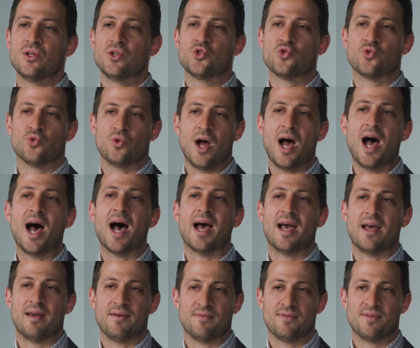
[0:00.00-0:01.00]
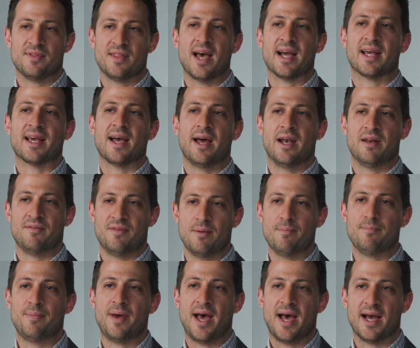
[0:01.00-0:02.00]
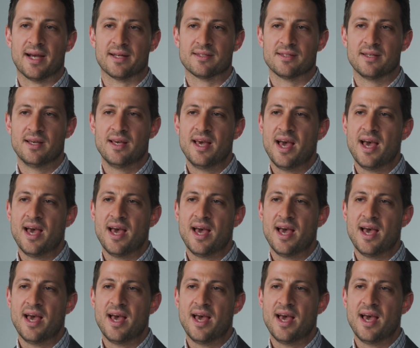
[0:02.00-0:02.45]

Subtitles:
drive that kind of impact?